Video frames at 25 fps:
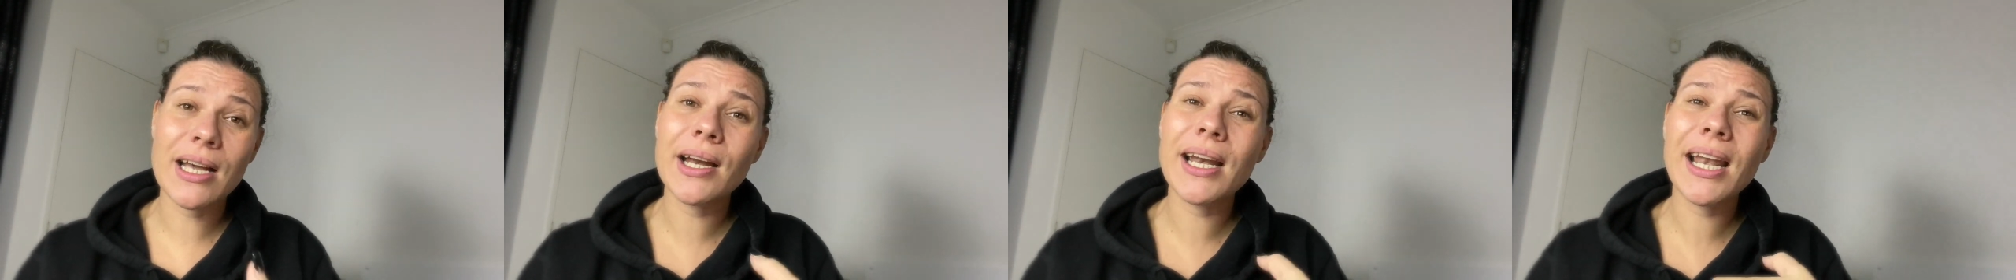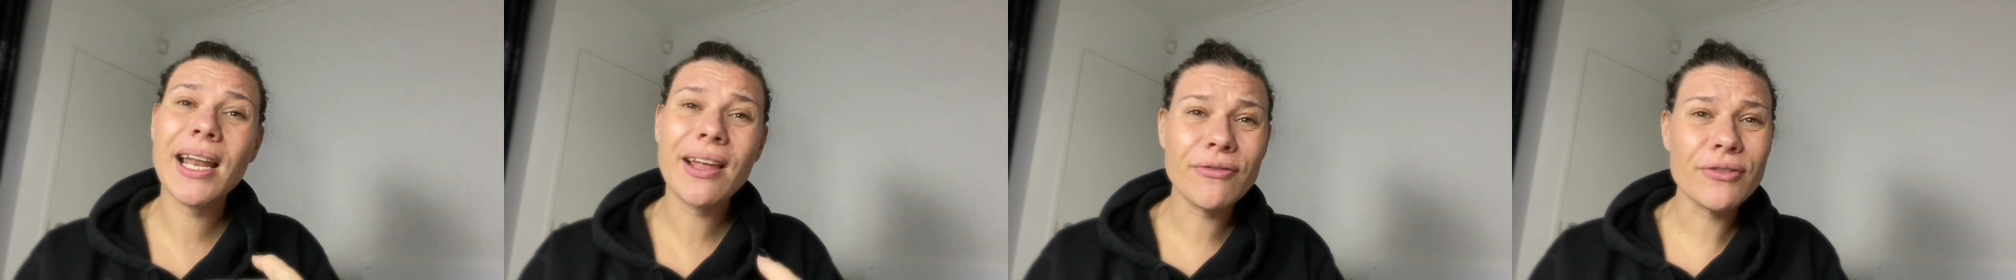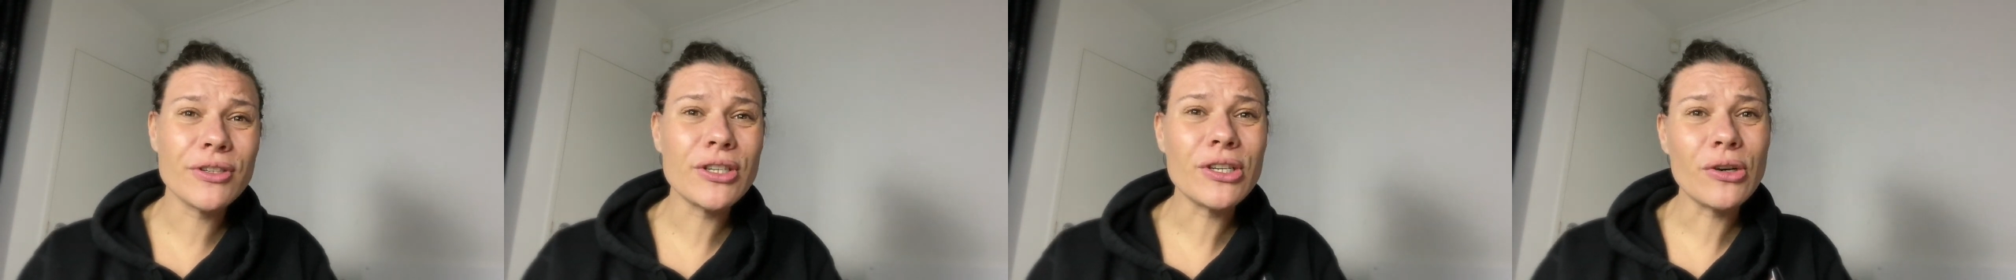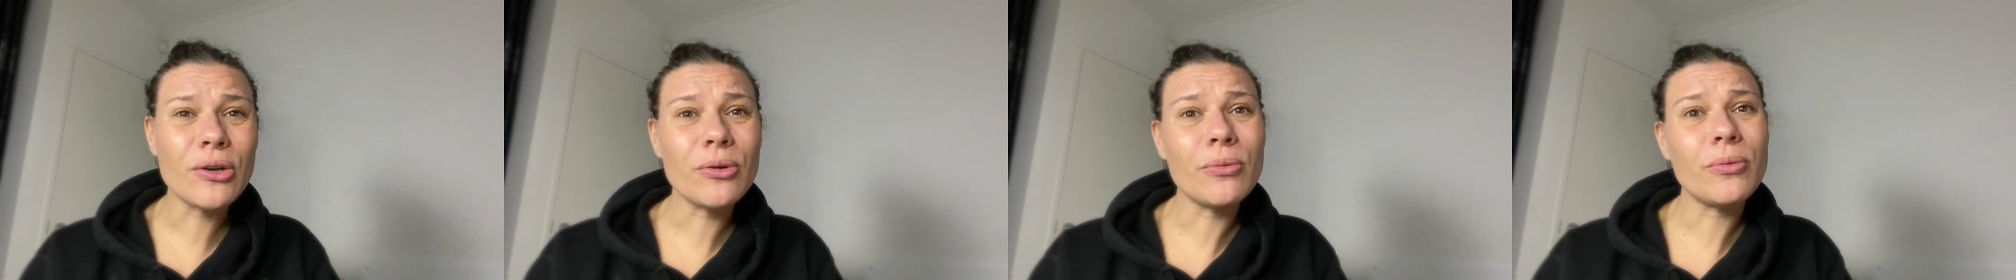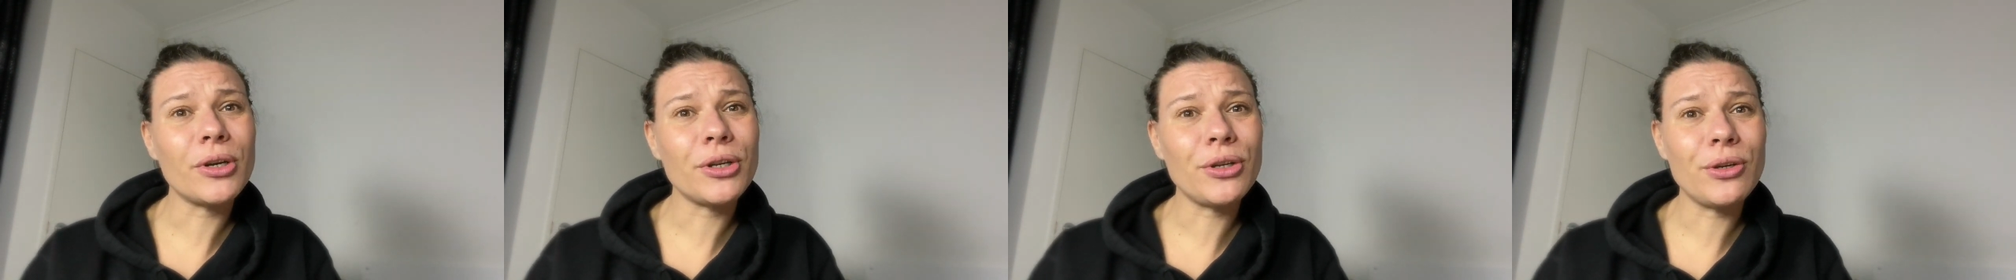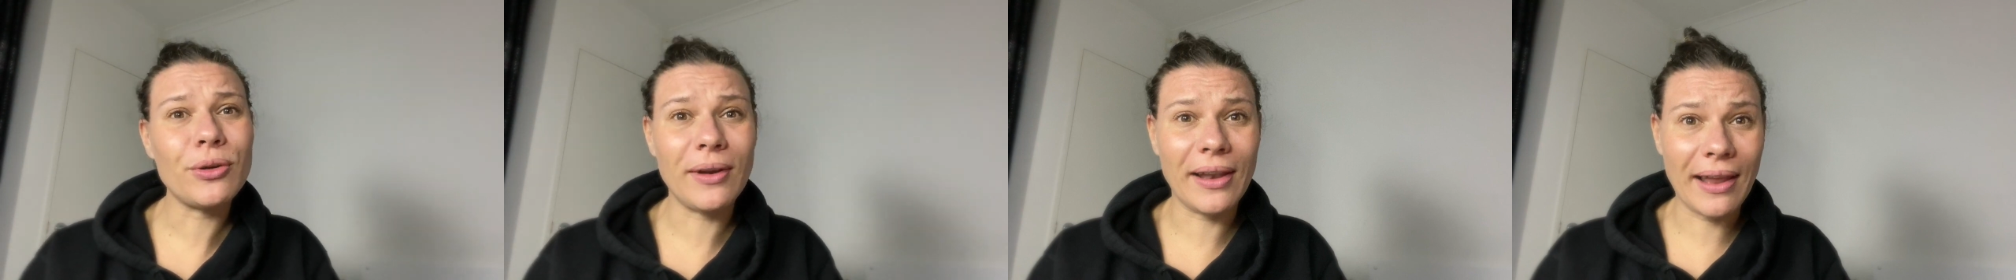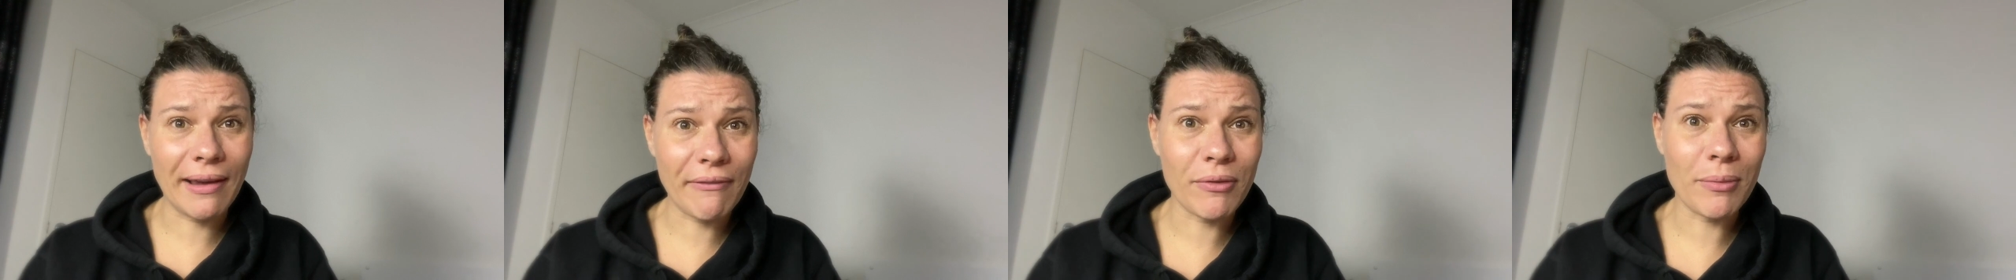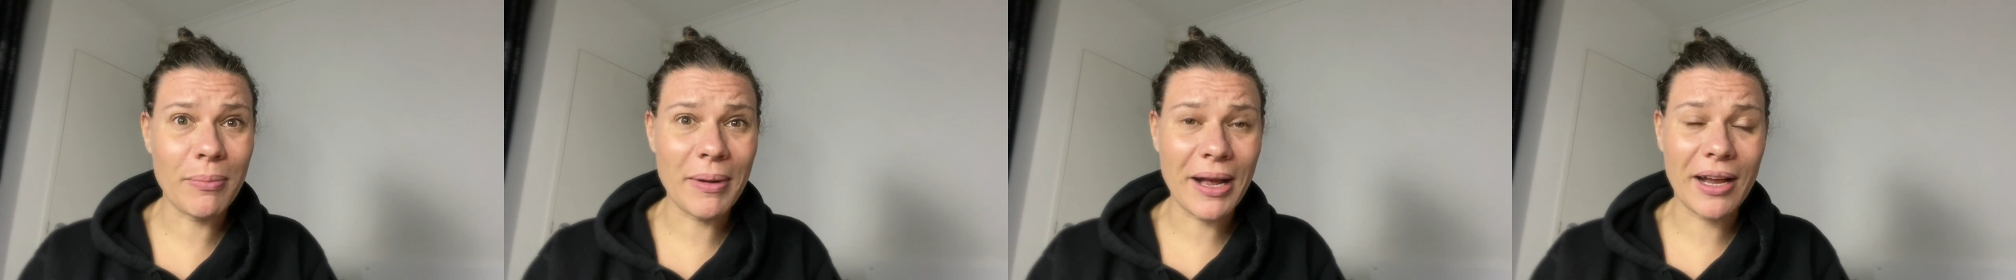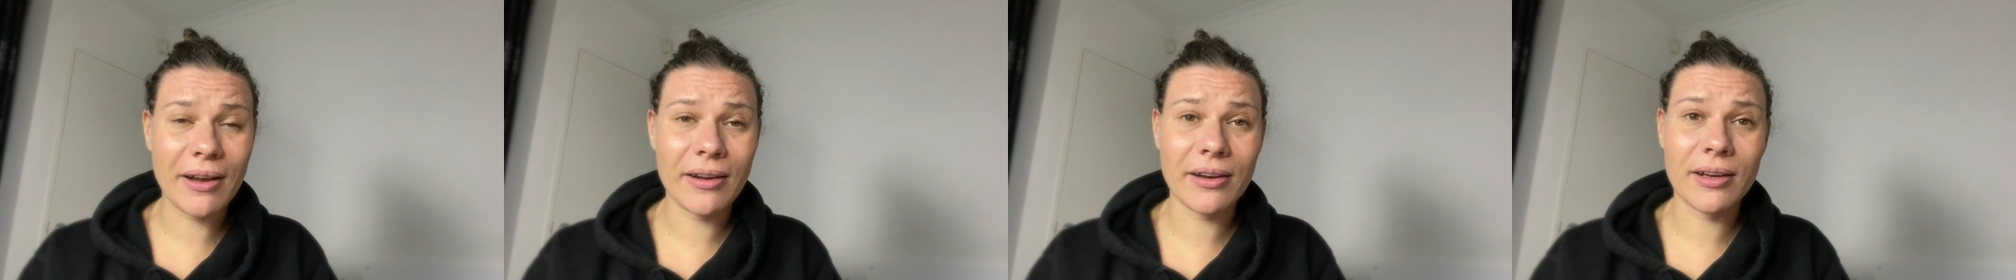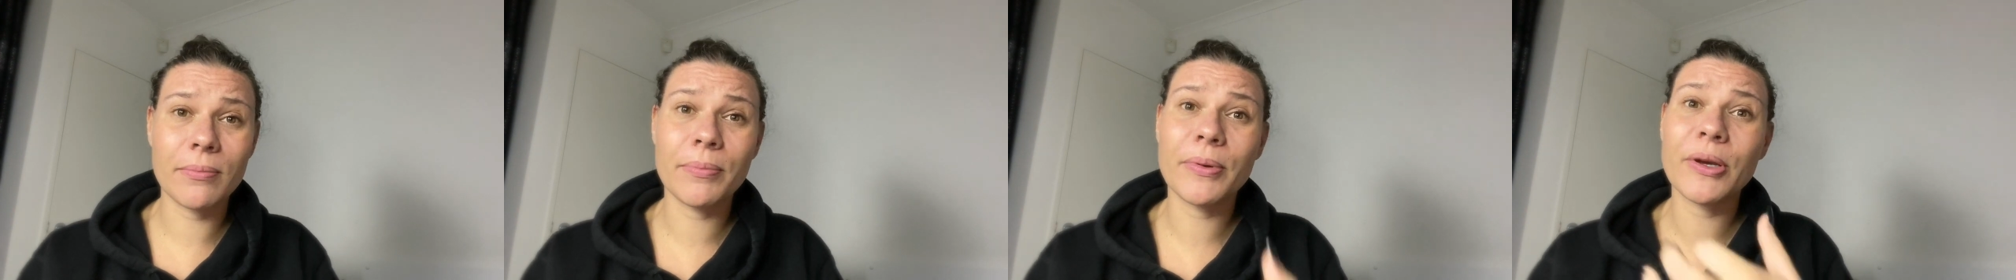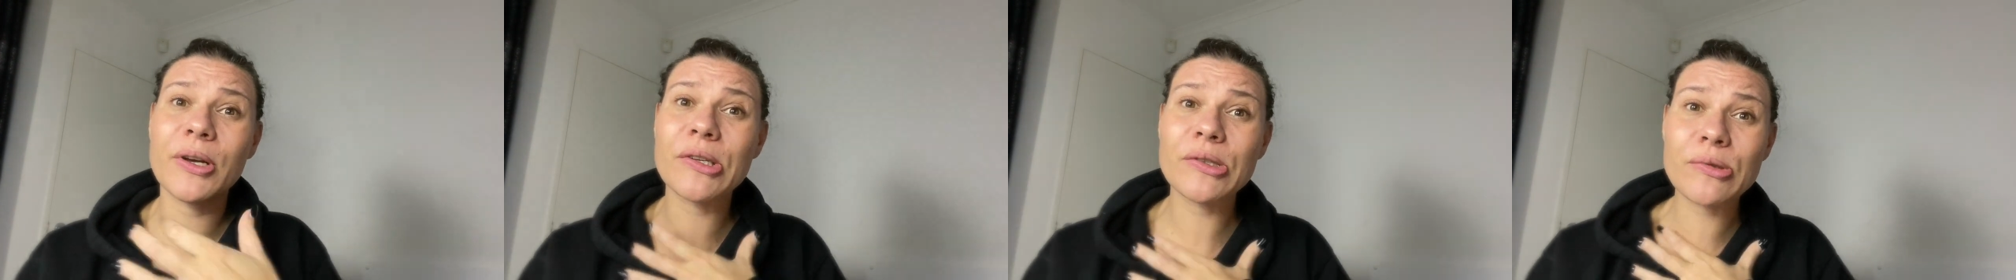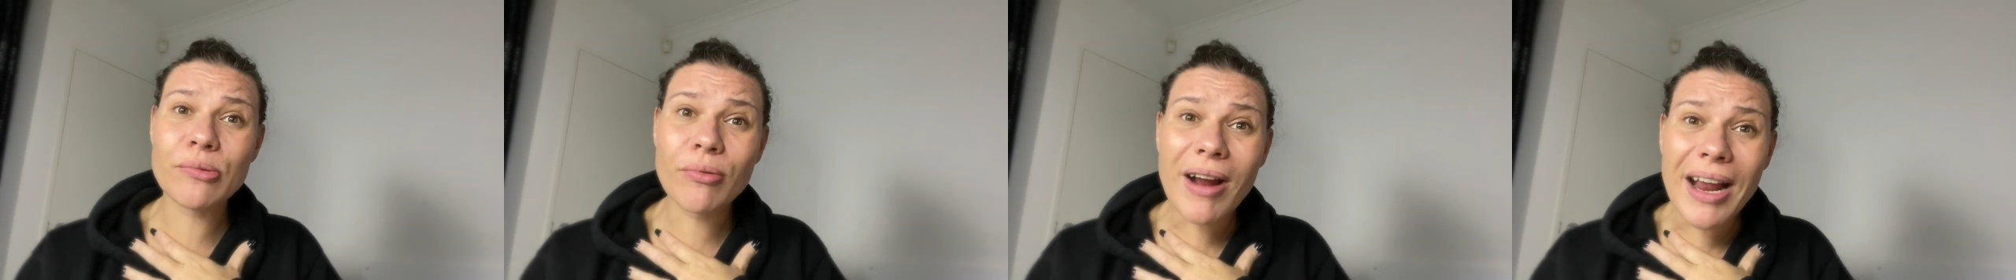I'd love to know what you love about it
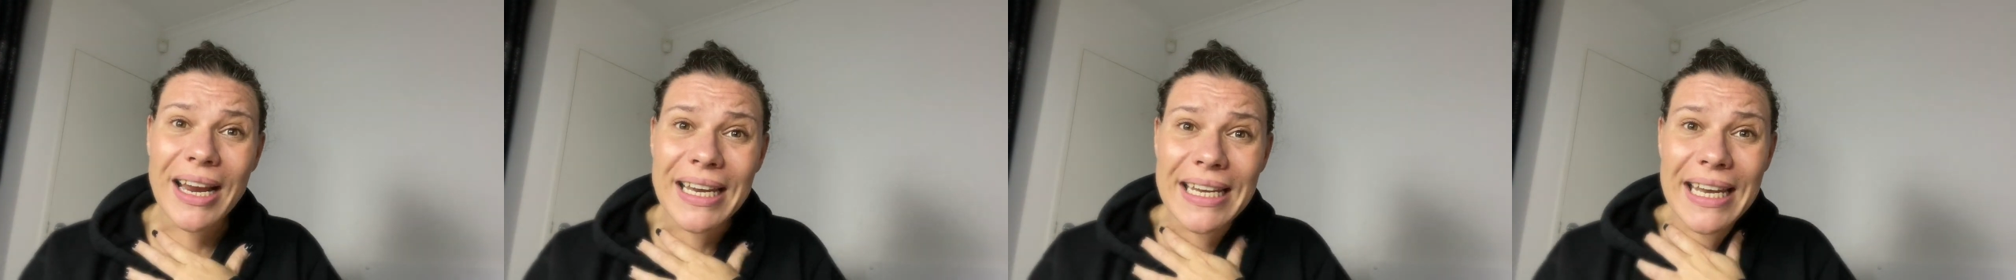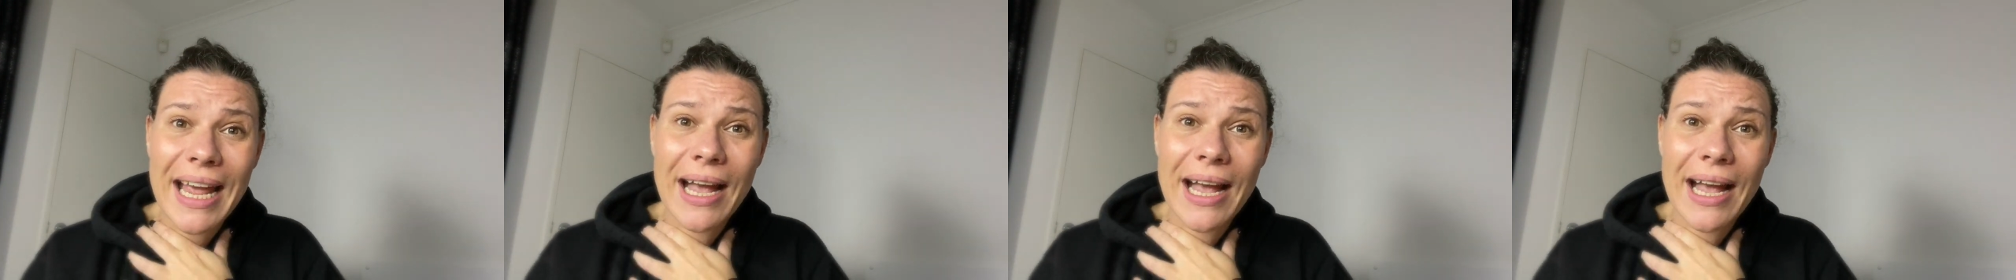because right